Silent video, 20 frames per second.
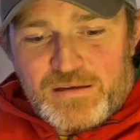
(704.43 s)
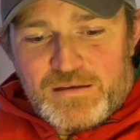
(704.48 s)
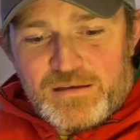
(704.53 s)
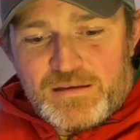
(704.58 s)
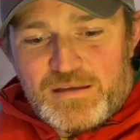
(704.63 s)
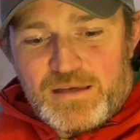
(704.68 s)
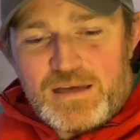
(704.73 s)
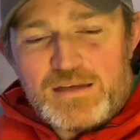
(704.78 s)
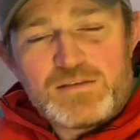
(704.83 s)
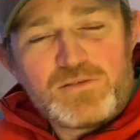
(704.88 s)

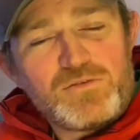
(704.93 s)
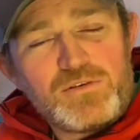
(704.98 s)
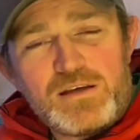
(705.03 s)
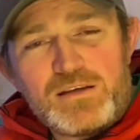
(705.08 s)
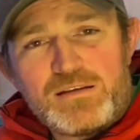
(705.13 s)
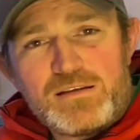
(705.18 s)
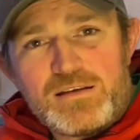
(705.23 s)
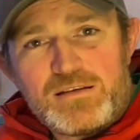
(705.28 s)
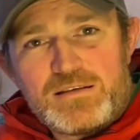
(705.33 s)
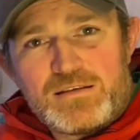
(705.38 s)
Yeah, so
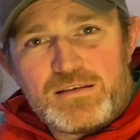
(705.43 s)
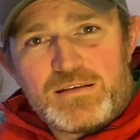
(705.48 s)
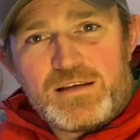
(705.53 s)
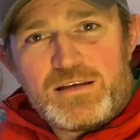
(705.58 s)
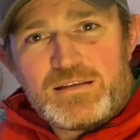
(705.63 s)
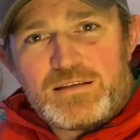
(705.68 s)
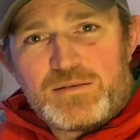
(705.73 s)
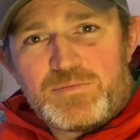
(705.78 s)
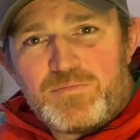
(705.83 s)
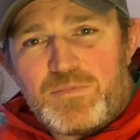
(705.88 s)

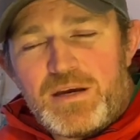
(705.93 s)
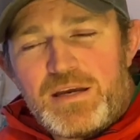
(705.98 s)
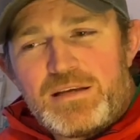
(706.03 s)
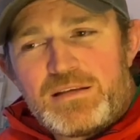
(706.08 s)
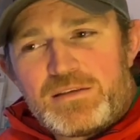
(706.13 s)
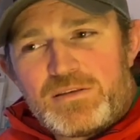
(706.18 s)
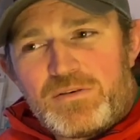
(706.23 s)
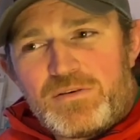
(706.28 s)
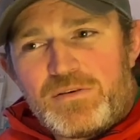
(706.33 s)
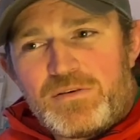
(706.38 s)
that's my
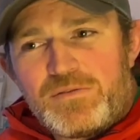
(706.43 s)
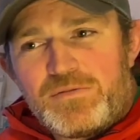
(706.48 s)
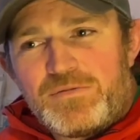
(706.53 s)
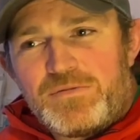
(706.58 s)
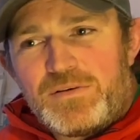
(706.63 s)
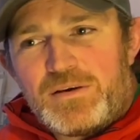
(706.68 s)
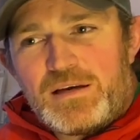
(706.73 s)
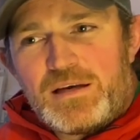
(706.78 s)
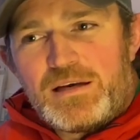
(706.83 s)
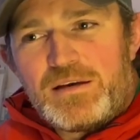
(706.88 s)
sort of
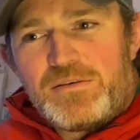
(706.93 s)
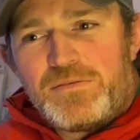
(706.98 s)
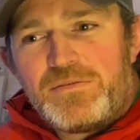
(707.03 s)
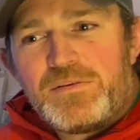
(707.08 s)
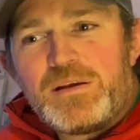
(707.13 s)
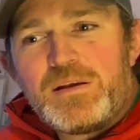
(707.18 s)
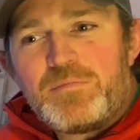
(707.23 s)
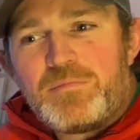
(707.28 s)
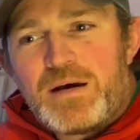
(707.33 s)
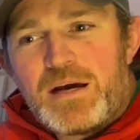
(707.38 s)

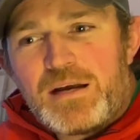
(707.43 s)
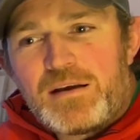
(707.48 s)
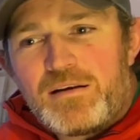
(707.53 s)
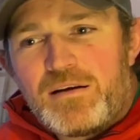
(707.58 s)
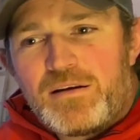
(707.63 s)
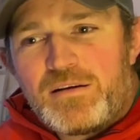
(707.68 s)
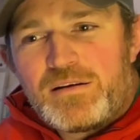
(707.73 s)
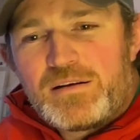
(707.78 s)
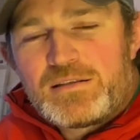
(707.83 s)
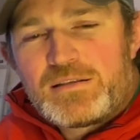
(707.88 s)
feedback
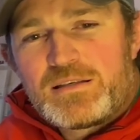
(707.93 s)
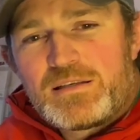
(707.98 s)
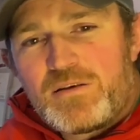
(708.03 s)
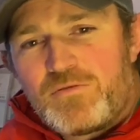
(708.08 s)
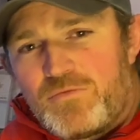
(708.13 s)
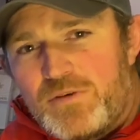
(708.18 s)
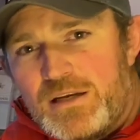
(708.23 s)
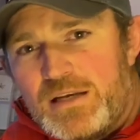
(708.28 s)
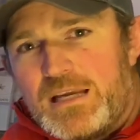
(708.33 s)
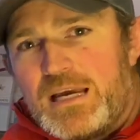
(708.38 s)
on it. As I say,
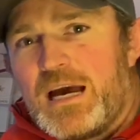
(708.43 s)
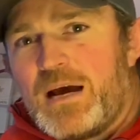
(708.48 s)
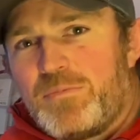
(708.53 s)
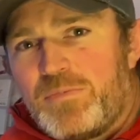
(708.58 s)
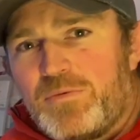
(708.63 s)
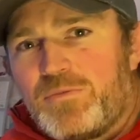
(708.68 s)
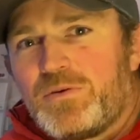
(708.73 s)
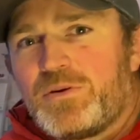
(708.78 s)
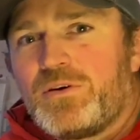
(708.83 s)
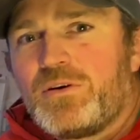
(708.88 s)
really
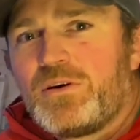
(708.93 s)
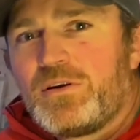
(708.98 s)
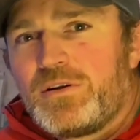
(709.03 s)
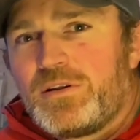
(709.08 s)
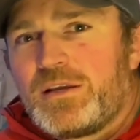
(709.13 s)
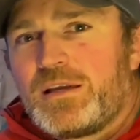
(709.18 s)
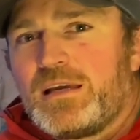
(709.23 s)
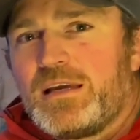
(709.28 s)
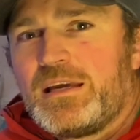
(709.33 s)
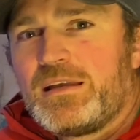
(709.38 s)
happy with all of
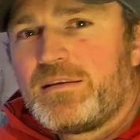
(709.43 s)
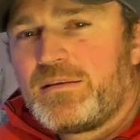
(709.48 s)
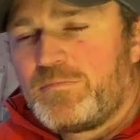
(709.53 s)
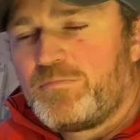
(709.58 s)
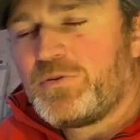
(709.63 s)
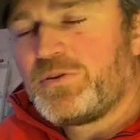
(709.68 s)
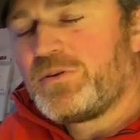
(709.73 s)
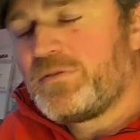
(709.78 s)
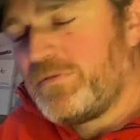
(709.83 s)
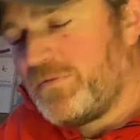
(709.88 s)
the kit,
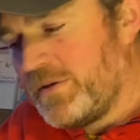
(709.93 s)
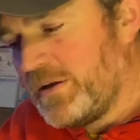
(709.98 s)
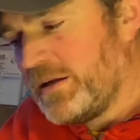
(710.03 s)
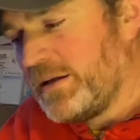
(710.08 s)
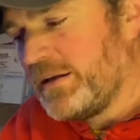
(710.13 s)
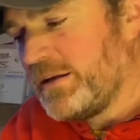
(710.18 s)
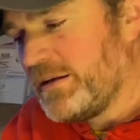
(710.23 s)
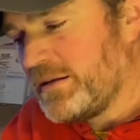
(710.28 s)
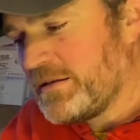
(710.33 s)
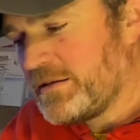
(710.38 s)
but the
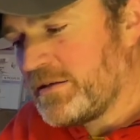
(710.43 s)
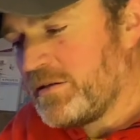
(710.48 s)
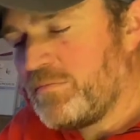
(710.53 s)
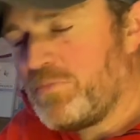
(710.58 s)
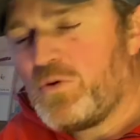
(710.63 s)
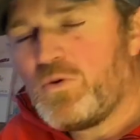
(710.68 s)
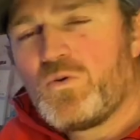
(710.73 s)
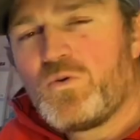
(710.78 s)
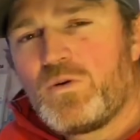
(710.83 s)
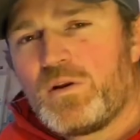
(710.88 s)
fiddliness of the
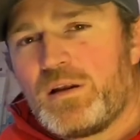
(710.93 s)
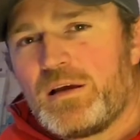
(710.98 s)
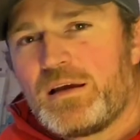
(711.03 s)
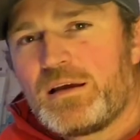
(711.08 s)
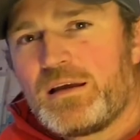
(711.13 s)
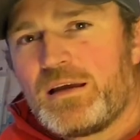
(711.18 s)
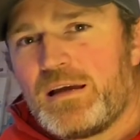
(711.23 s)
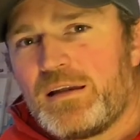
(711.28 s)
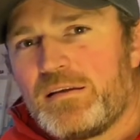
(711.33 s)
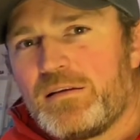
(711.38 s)
pole
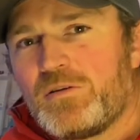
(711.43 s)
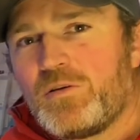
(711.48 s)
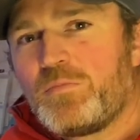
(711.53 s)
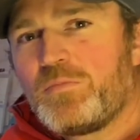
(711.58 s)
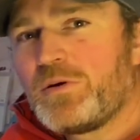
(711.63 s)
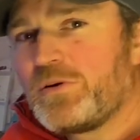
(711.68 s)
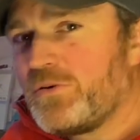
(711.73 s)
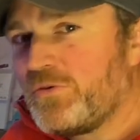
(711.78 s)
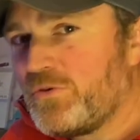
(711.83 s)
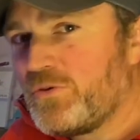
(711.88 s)
and getting it up
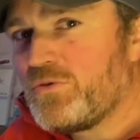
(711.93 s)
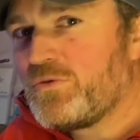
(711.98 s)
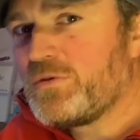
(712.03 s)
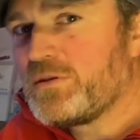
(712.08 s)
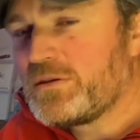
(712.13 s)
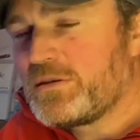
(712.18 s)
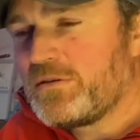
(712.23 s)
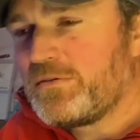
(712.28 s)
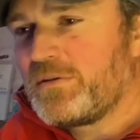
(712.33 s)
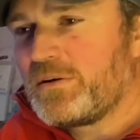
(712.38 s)
on your own
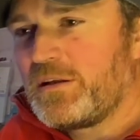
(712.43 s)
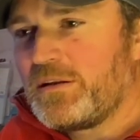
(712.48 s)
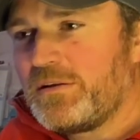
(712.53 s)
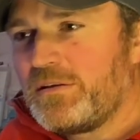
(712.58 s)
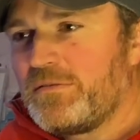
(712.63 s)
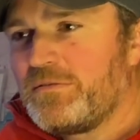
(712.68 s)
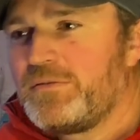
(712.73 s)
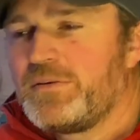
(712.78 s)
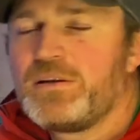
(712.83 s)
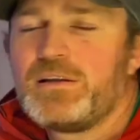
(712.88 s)
is difficult, and
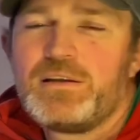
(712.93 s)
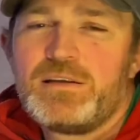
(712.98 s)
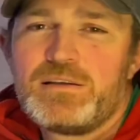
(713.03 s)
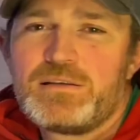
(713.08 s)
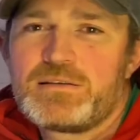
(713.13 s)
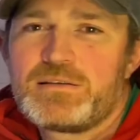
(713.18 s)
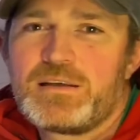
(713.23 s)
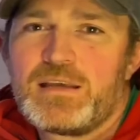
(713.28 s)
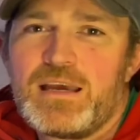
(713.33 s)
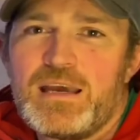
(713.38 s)
the
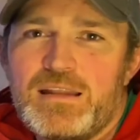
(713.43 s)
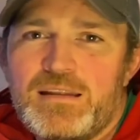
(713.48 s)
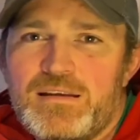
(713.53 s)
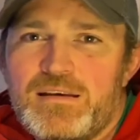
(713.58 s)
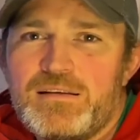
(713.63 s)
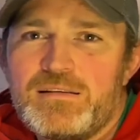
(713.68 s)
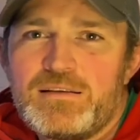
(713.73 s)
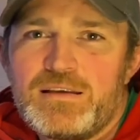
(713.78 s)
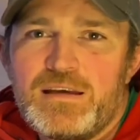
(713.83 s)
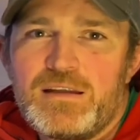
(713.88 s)
fiddliness of getting
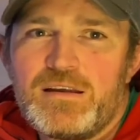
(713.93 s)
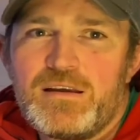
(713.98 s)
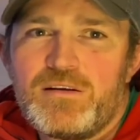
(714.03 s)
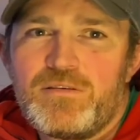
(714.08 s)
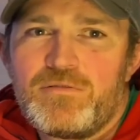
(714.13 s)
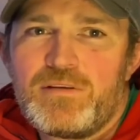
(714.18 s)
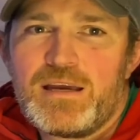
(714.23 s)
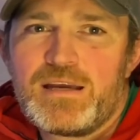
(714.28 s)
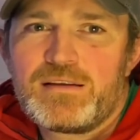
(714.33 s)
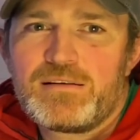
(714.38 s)
that antenna
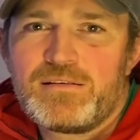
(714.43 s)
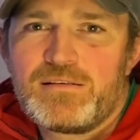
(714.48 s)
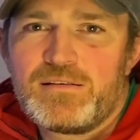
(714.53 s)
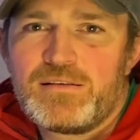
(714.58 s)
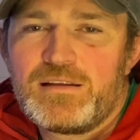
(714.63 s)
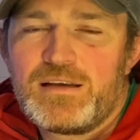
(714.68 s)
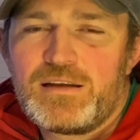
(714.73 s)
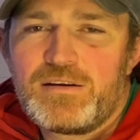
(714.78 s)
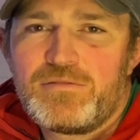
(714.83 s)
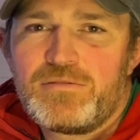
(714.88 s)
erected
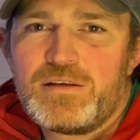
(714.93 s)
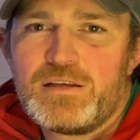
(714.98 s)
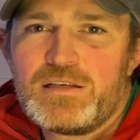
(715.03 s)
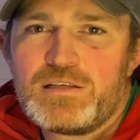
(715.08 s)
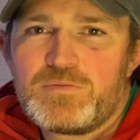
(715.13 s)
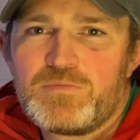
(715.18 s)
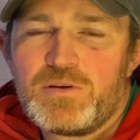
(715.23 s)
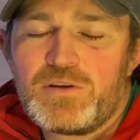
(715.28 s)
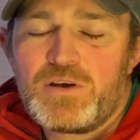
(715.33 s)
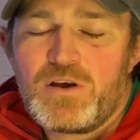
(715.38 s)
and that
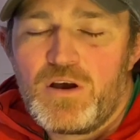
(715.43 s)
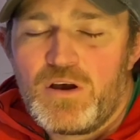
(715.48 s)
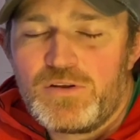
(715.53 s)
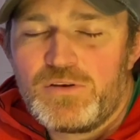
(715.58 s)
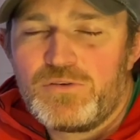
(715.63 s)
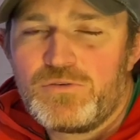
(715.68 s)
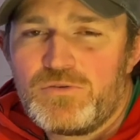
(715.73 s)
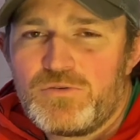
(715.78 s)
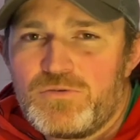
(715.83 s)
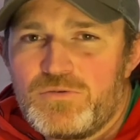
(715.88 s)
arrangement on
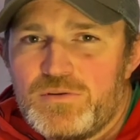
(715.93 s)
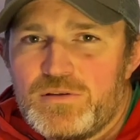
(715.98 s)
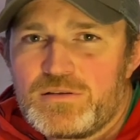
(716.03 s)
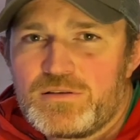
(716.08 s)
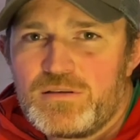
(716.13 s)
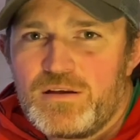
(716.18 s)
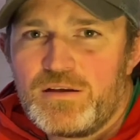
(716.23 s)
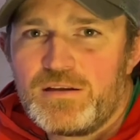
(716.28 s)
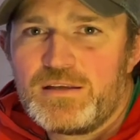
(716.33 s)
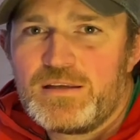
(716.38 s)
your own is
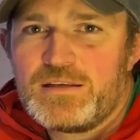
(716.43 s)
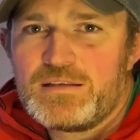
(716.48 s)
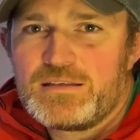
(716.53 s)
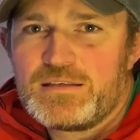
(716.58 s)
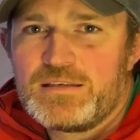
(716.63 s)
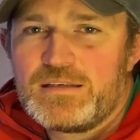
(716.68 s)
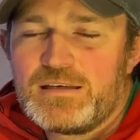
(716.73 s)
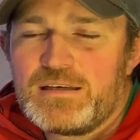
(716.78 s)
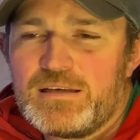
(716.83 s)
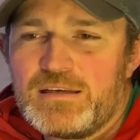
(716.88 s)
not
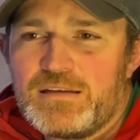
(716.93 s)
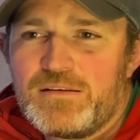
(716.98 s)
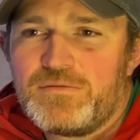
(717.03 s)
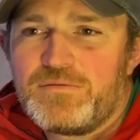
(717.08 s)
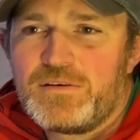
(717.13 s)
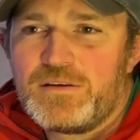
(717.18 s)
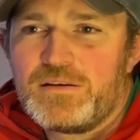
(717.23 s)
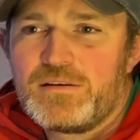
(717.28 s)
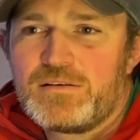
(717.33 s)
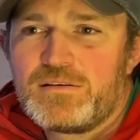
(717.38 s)
easy, and I
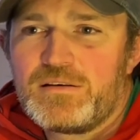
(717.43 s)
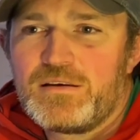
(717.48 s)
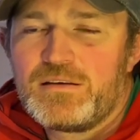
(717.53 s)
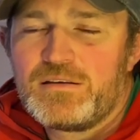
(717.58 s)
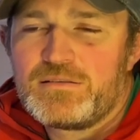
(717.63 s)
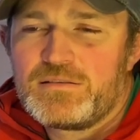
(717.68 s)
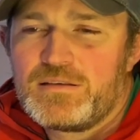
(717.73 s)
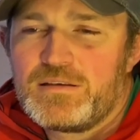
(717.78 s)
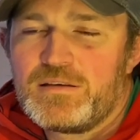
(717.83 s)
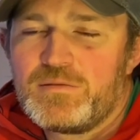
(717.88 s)
find it, I'd
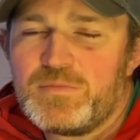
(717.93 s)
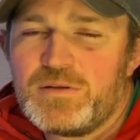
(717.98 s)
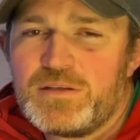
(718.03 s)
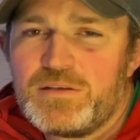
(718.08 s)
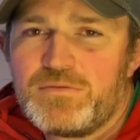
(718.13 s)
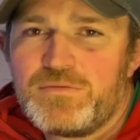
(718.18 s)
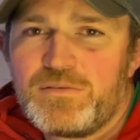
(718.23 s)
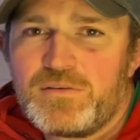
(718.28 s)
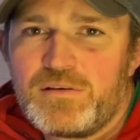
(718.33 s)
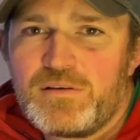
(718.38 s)
say it'd be
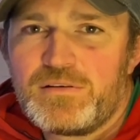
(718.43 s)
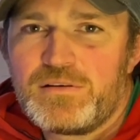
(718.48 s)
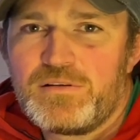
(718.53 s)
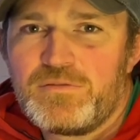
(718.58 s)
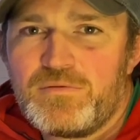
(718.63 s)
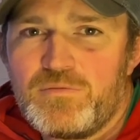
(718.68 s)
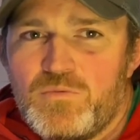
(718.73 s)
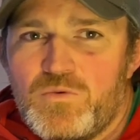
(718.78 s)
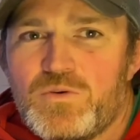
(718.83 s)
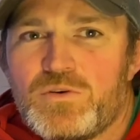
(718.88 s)
difficult
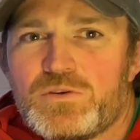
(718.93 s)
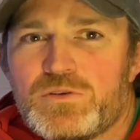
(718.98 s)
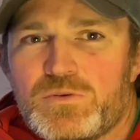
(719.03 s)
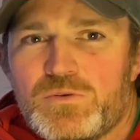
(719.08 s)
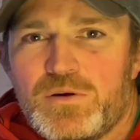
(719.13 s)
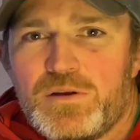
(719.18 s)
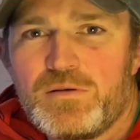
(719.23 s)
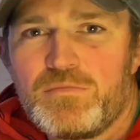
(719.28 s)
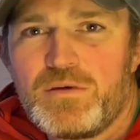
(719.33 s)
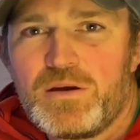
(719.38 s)
even more so
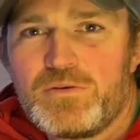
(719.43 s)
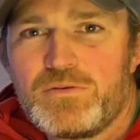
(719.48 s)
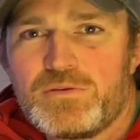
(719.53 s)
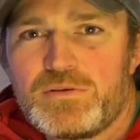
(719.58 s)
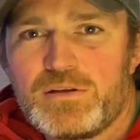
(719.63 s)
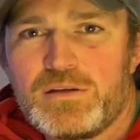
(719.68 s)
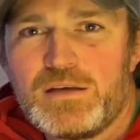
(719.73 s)
on a mountain.